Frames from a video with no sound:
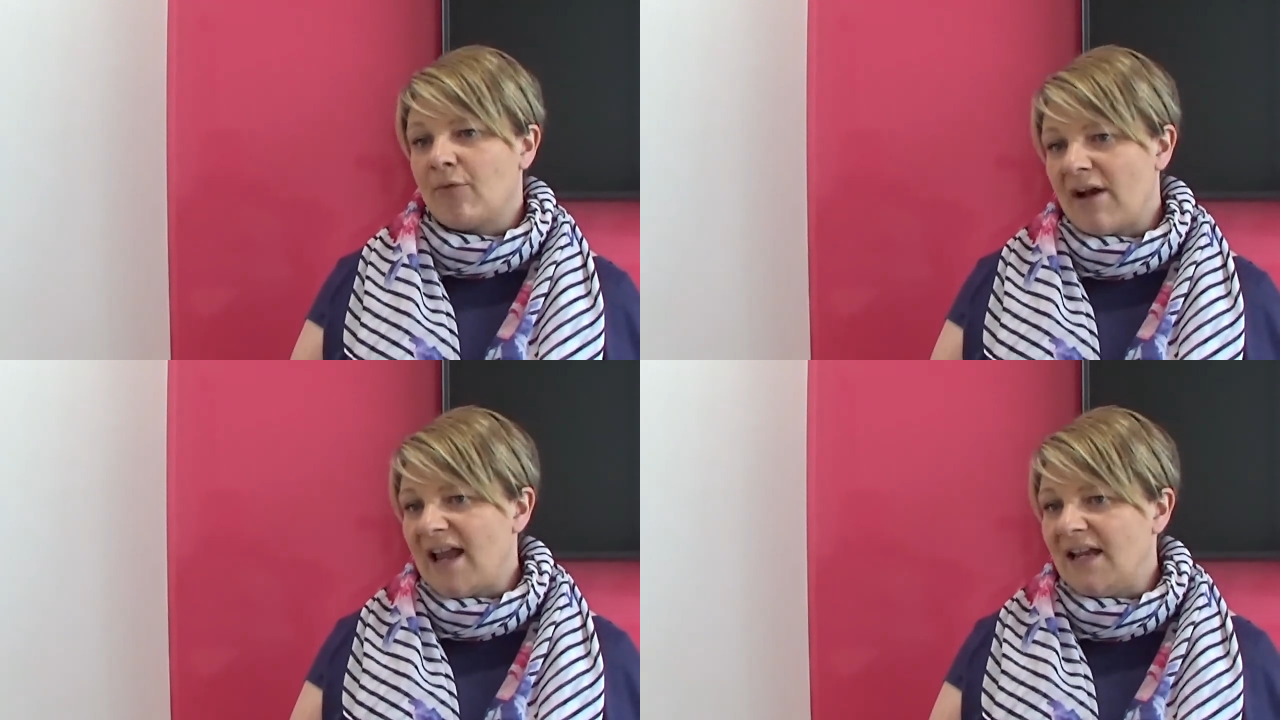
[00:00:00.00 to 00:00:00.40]

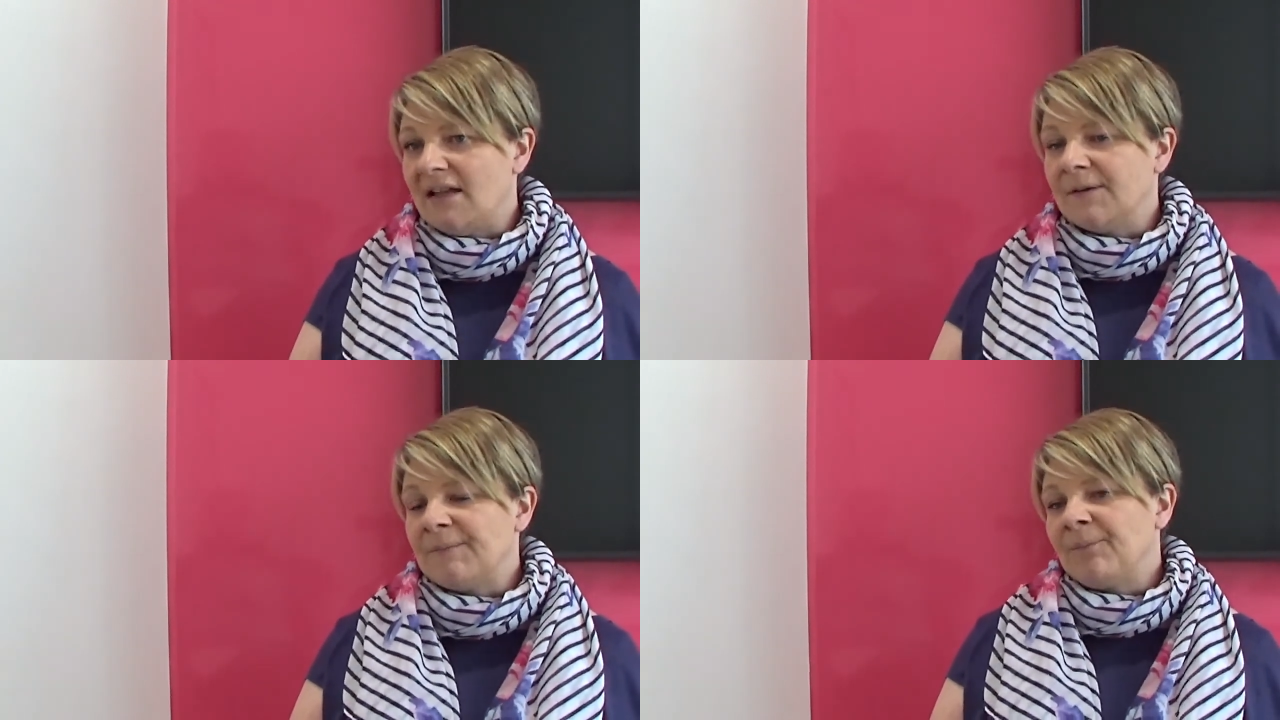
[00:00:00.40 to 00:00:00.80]

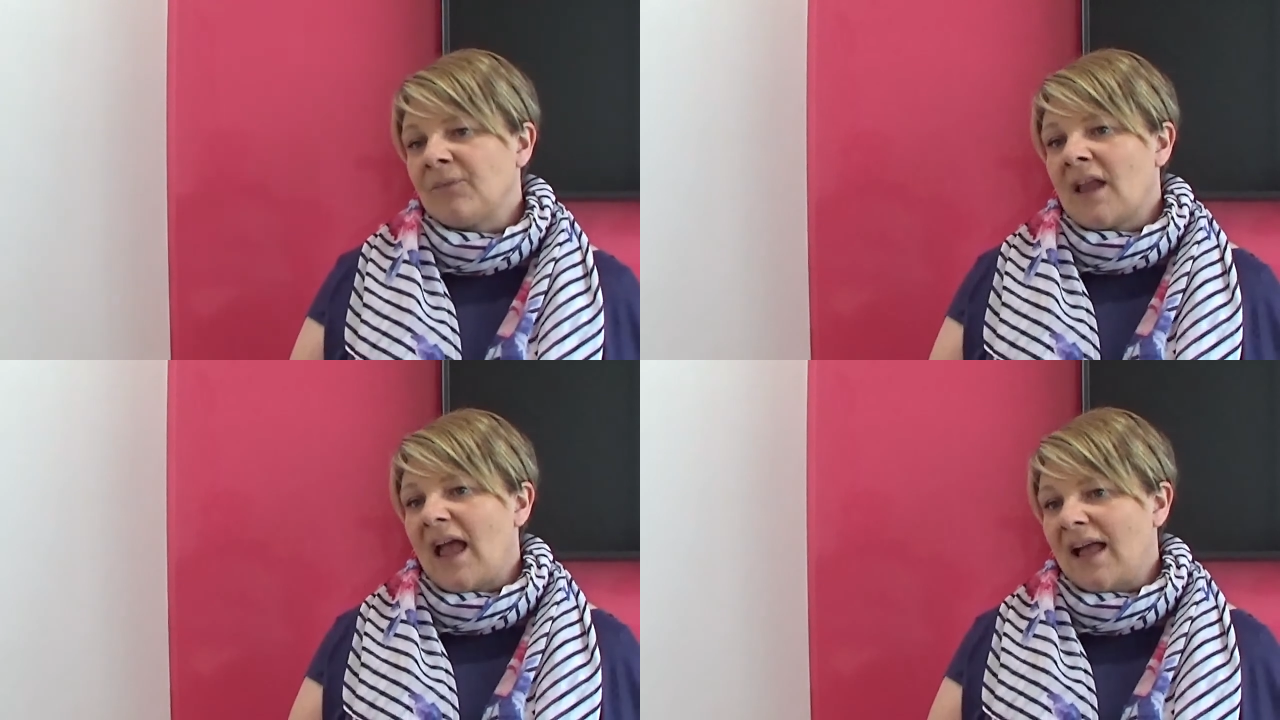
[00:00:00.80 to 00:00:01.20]
brain
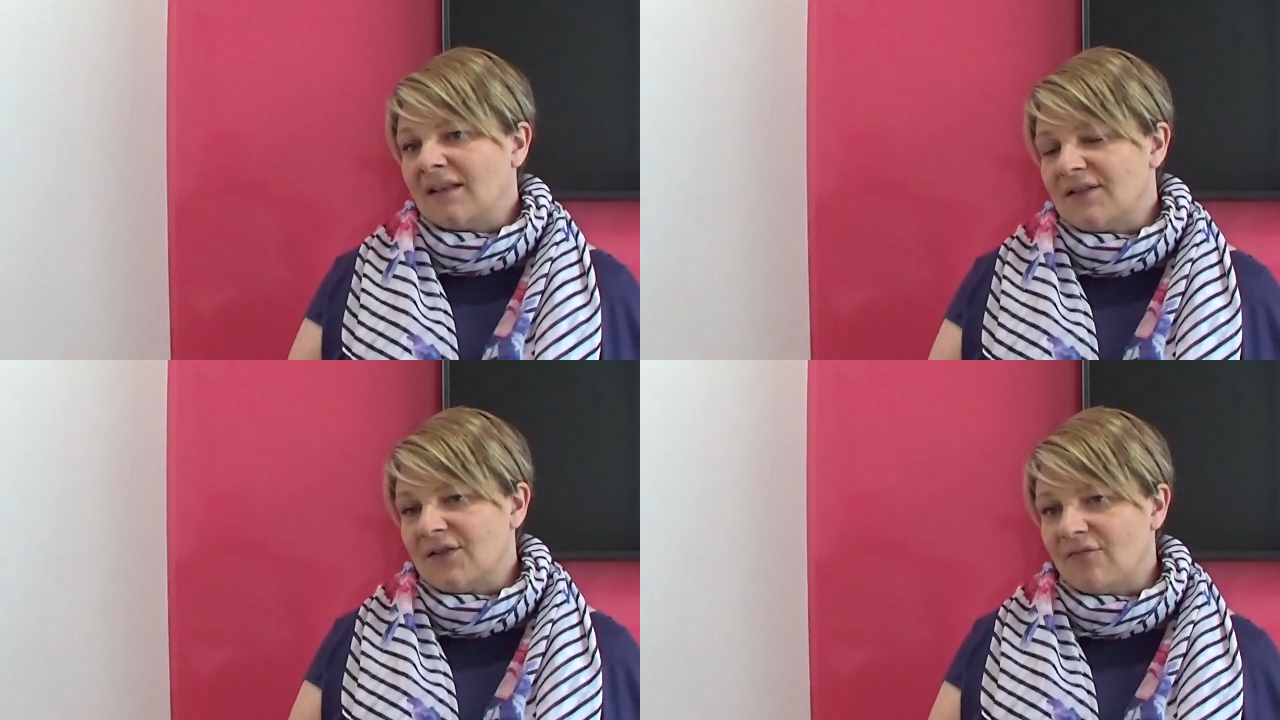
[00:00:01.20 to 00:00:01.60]

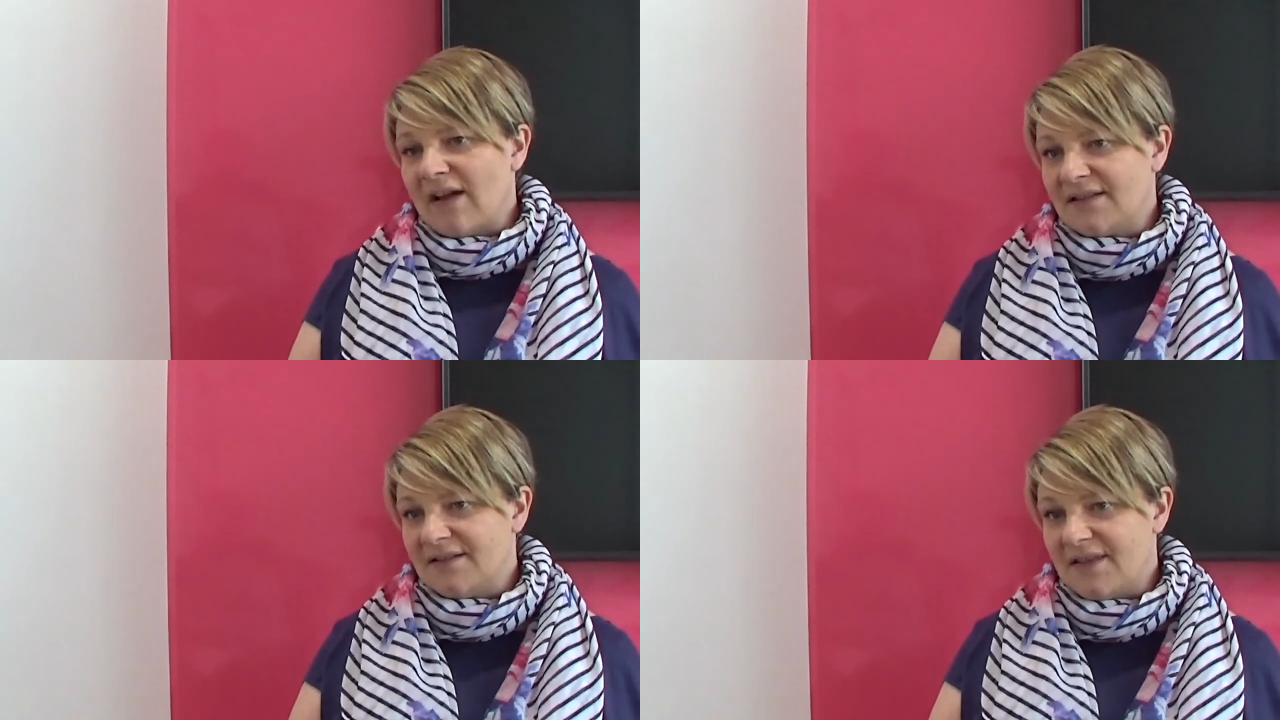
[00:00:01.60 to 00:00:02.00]
and to the
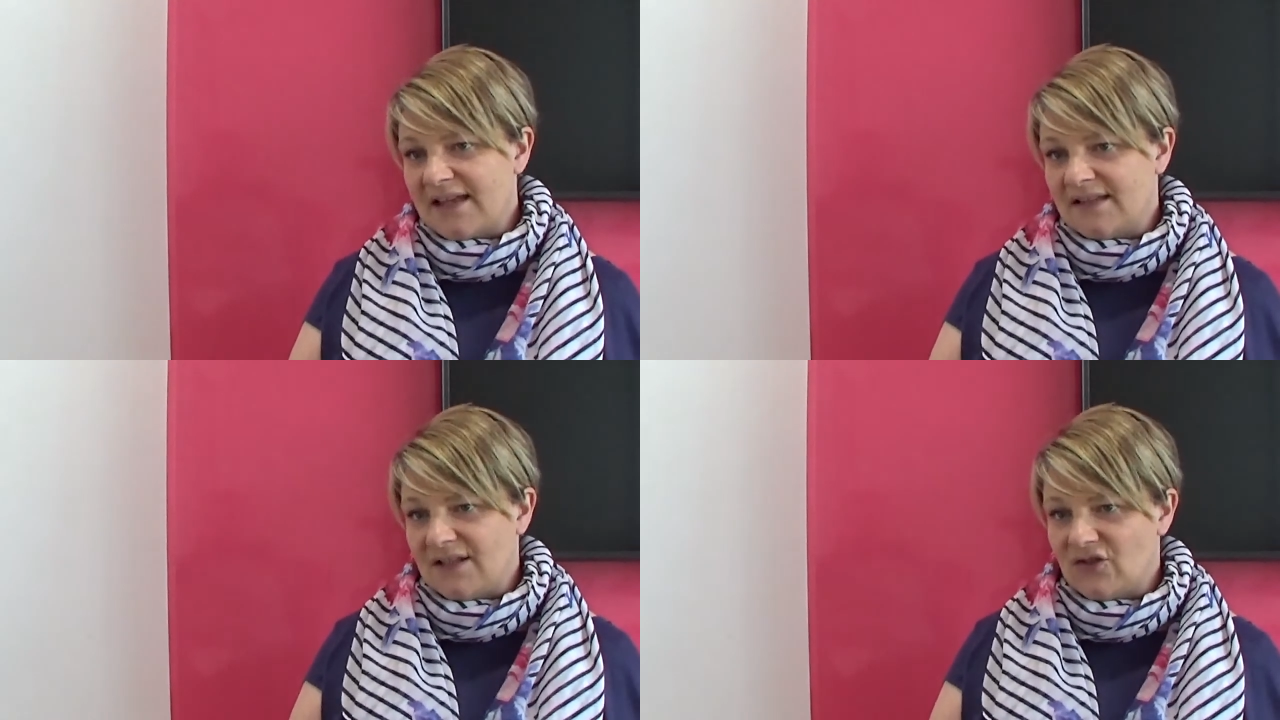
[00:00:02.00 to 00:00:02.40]
rest of
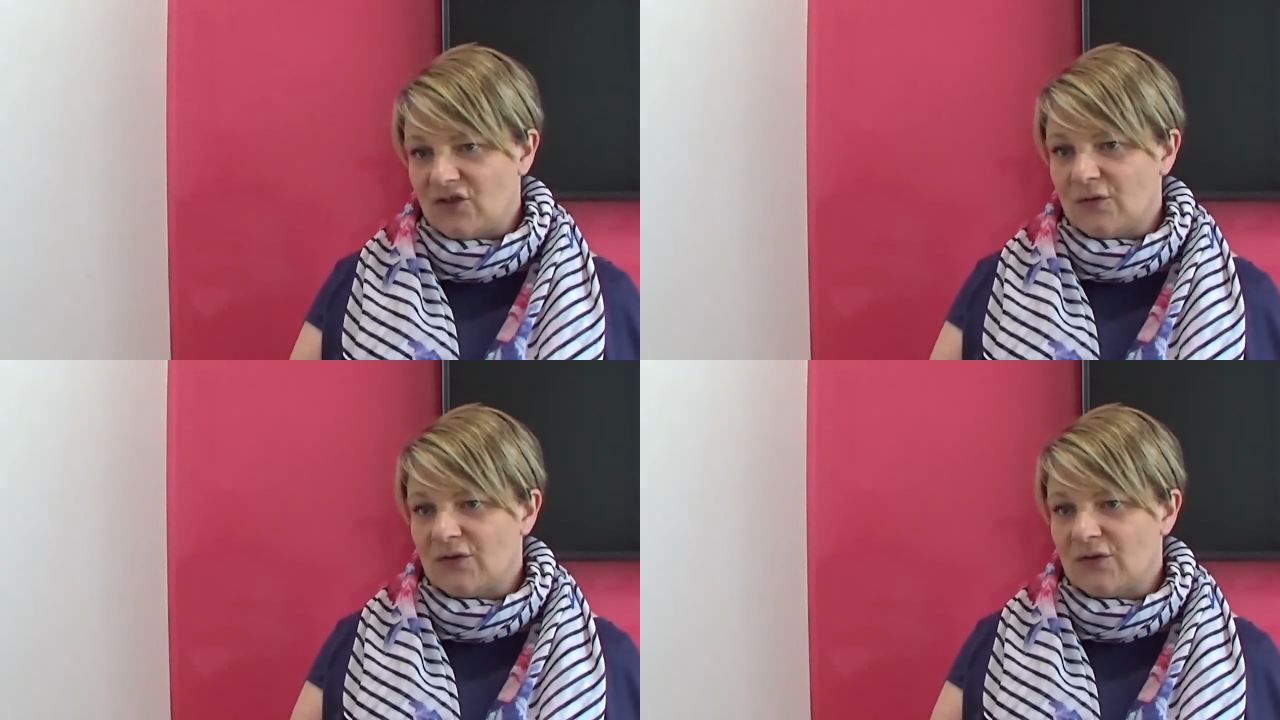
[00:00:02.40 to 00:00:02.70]
their tissue.